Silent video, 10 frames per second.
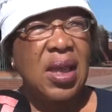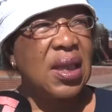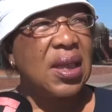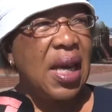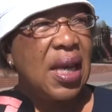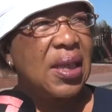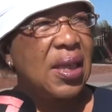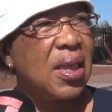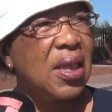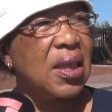These
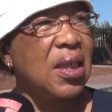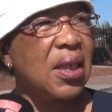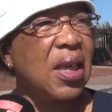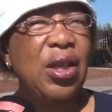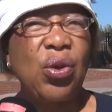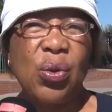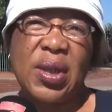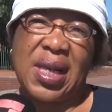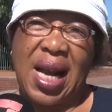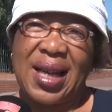days these children
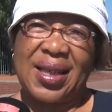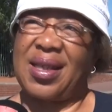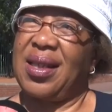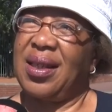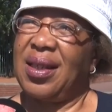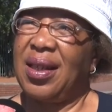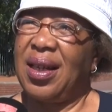use drugs,